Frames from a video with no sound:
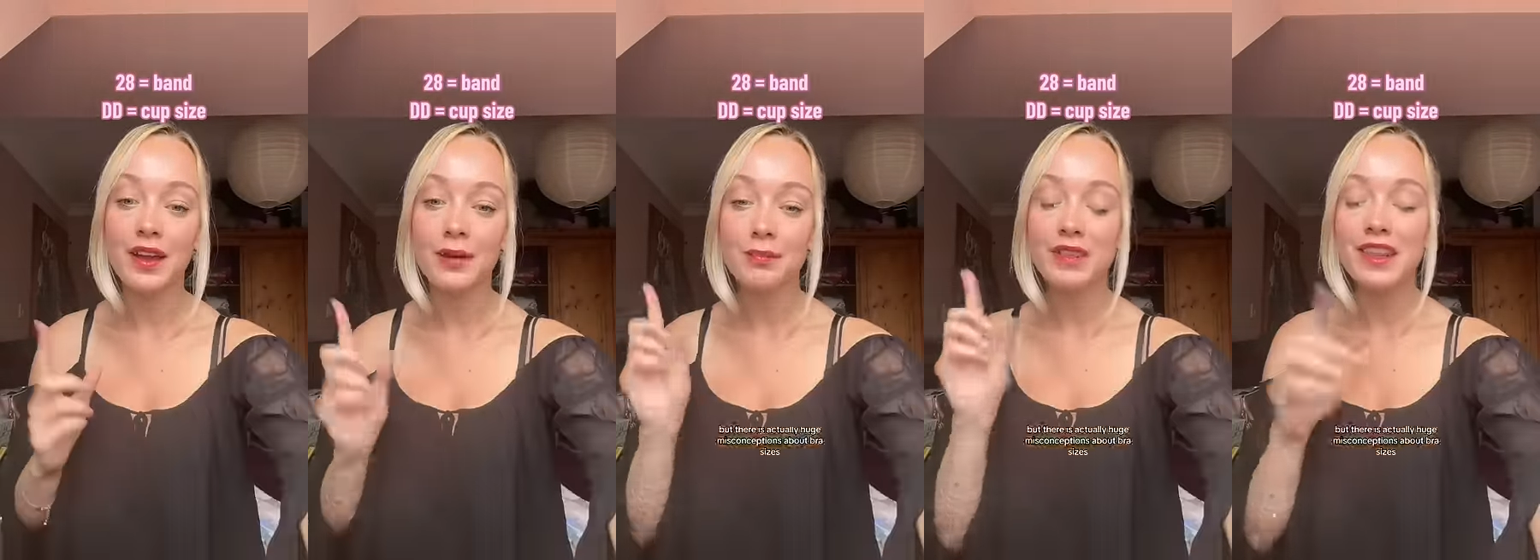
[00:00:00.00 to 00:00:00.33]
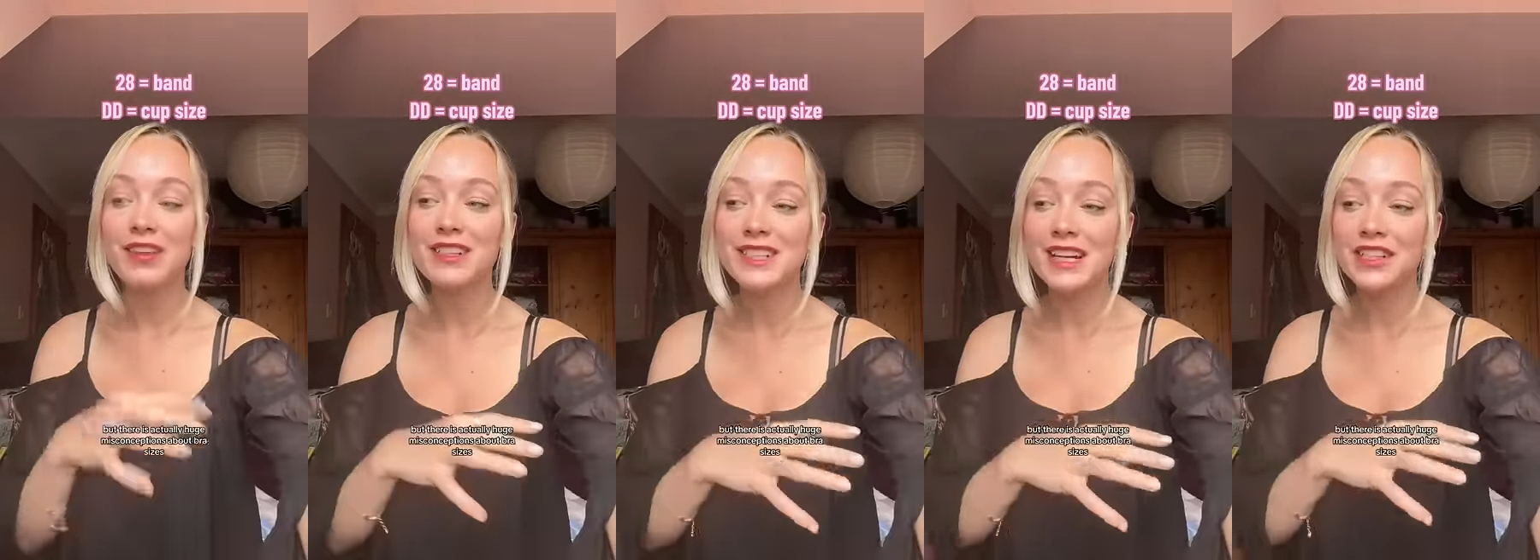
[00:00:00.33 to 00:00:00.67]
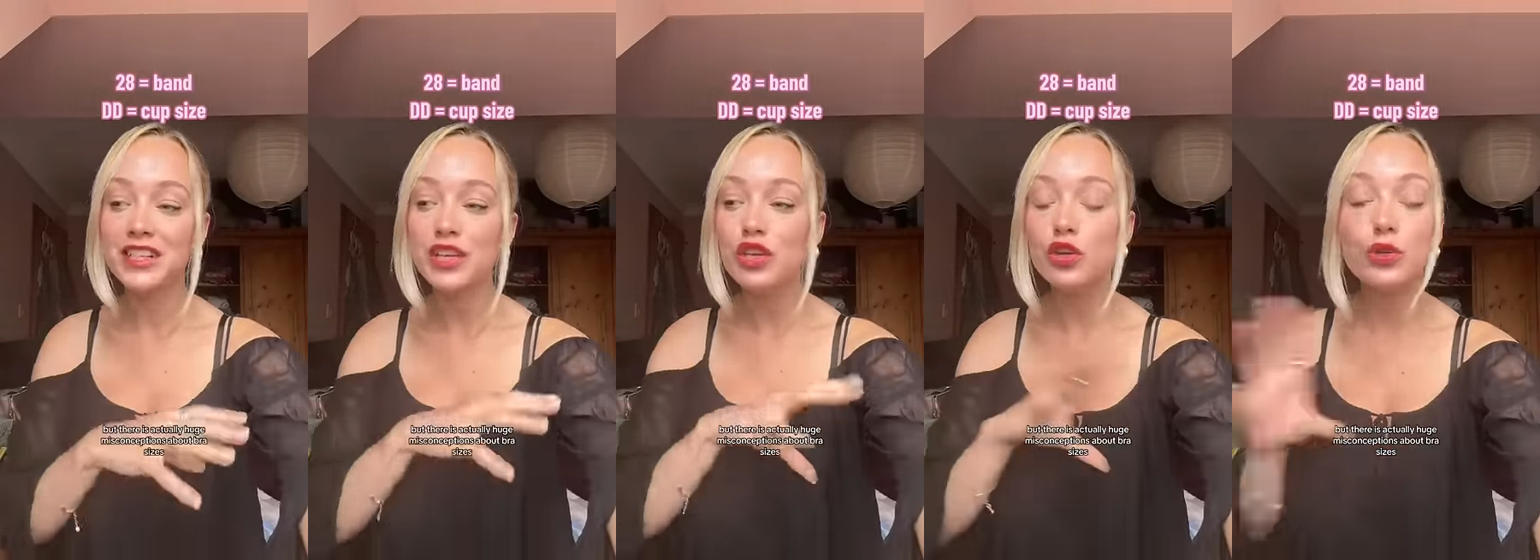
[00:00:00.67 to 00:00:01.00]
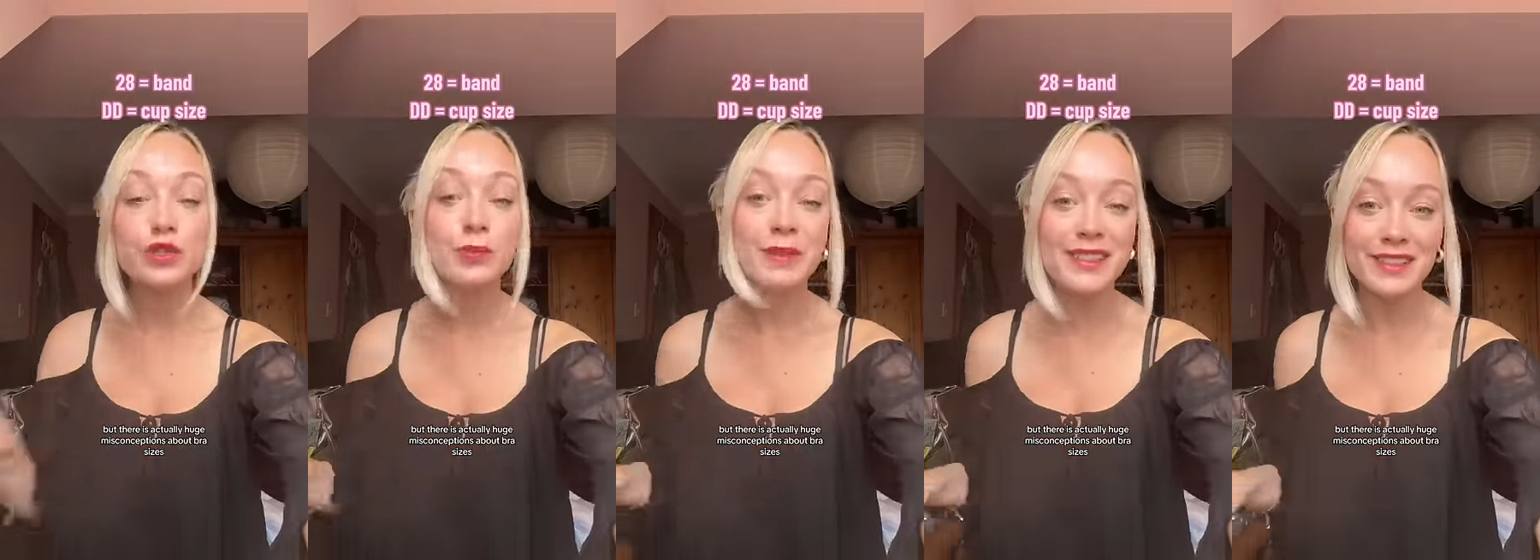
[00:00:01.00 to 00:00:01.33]
But there is actually
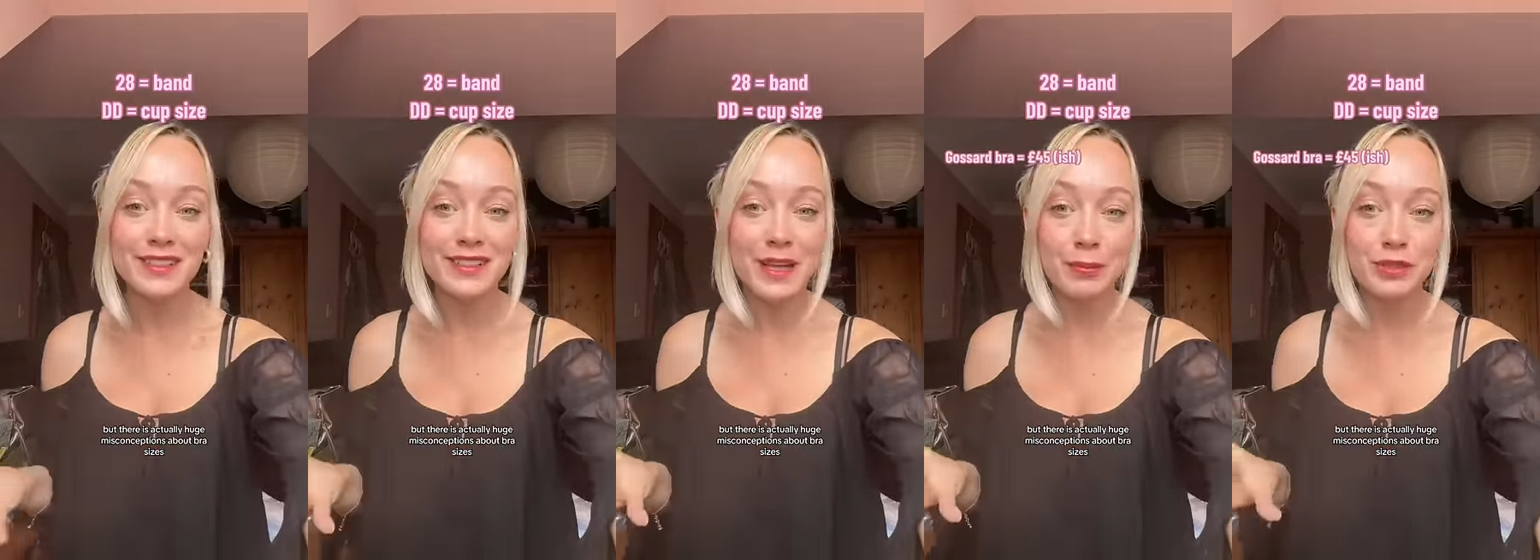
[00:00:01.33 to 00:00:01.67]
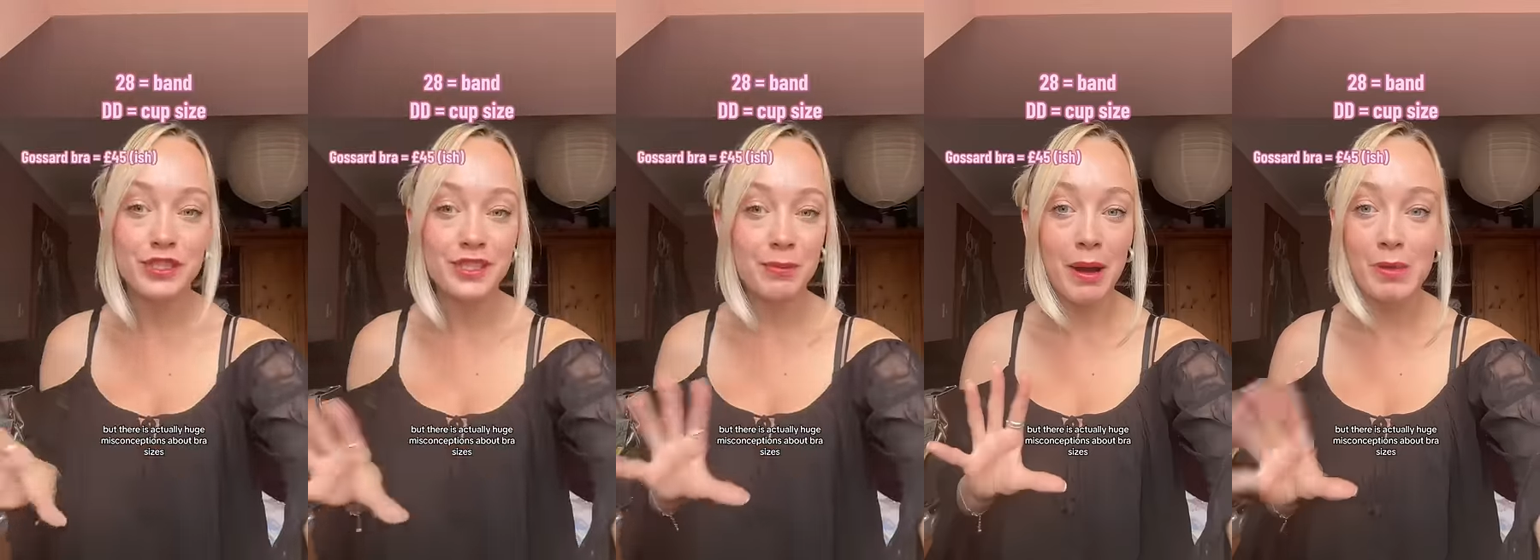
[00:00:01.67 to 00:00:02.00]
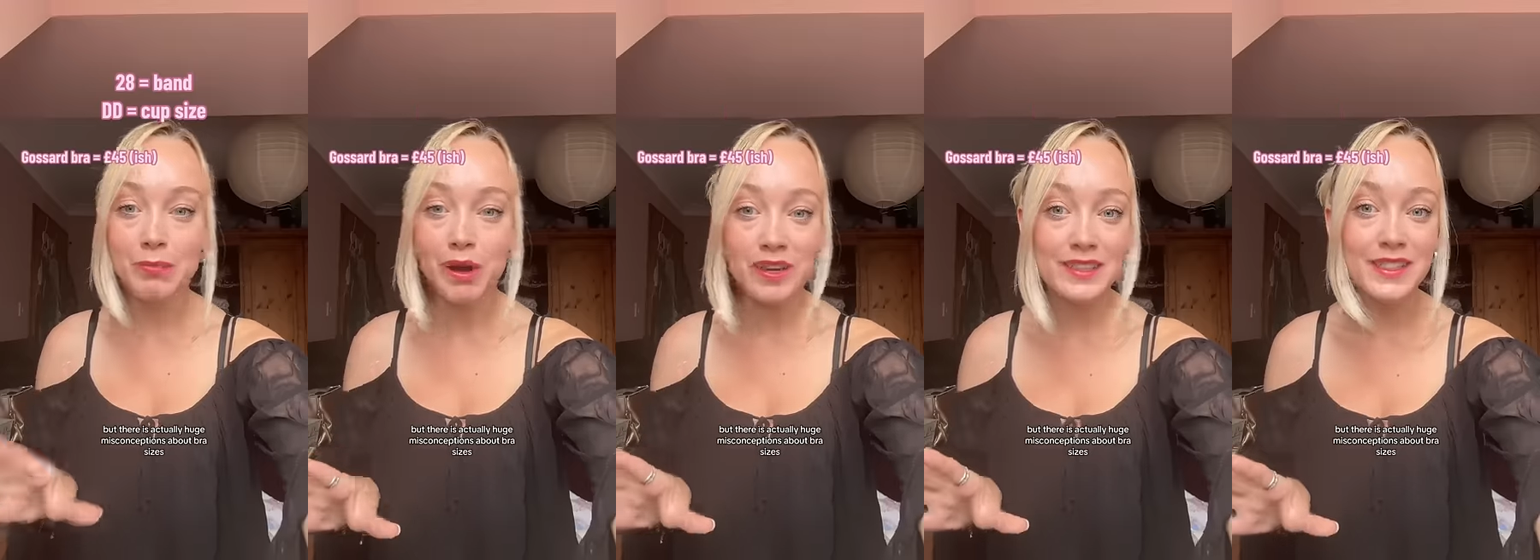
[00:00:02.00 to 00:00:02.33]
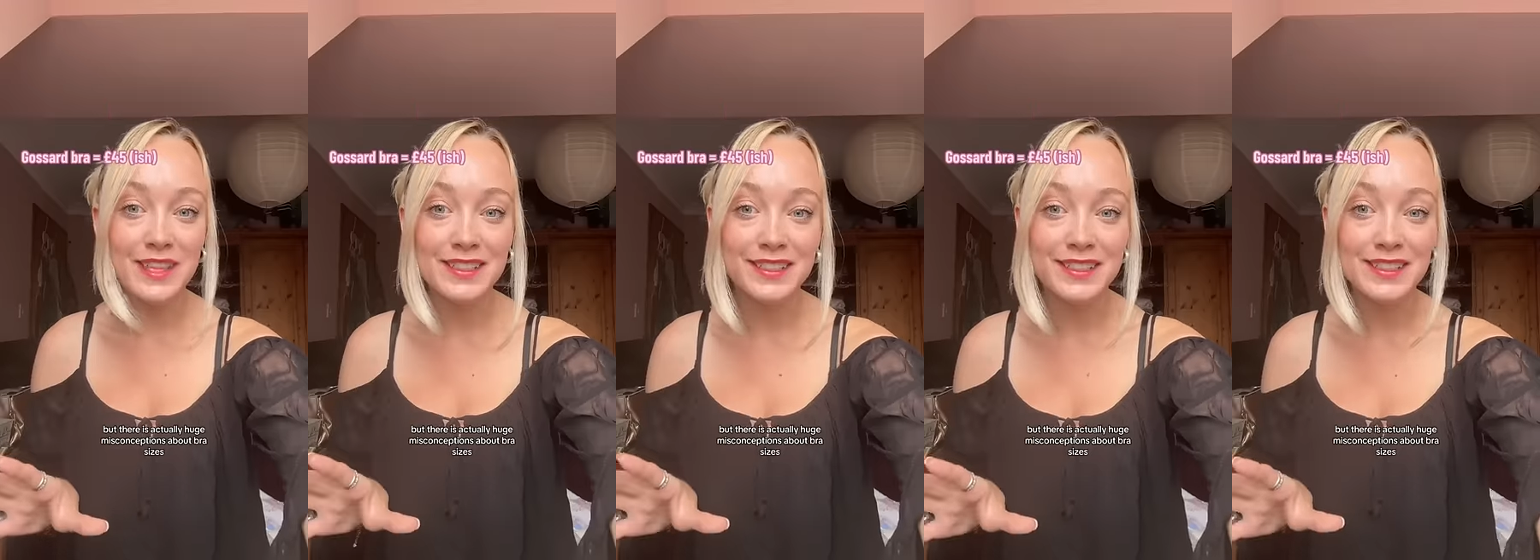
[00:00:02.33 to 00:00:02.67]
huge misconceptions about bra
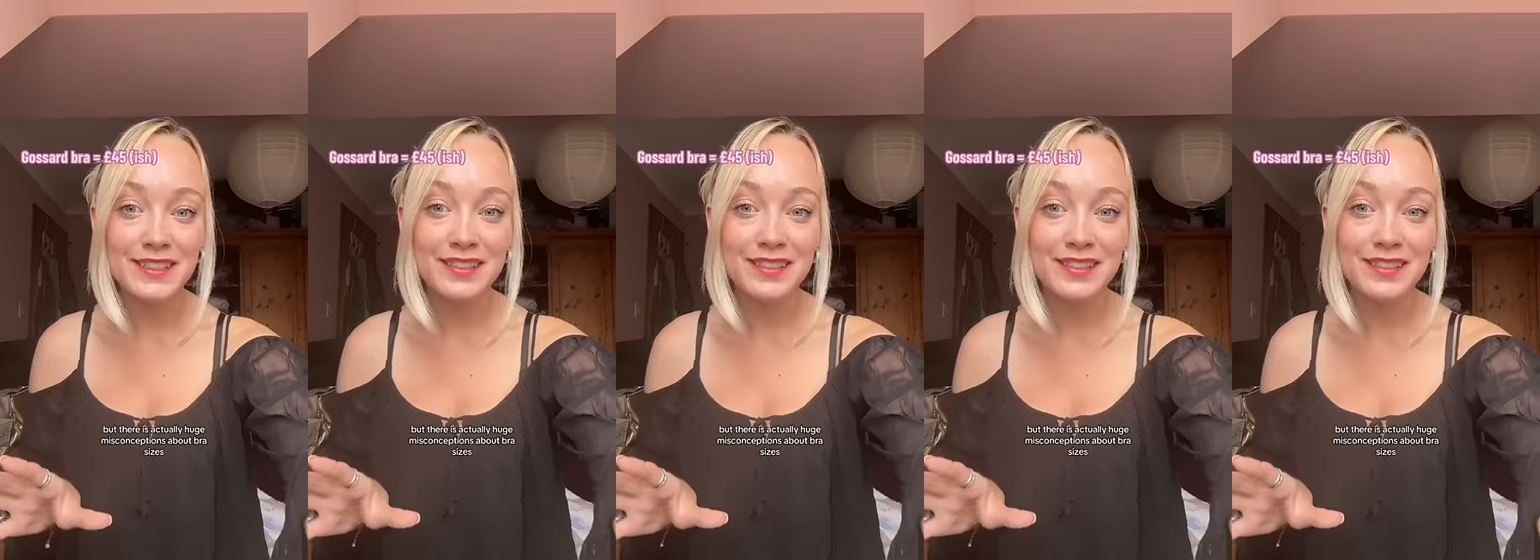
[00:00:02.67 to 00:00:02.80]
sizes.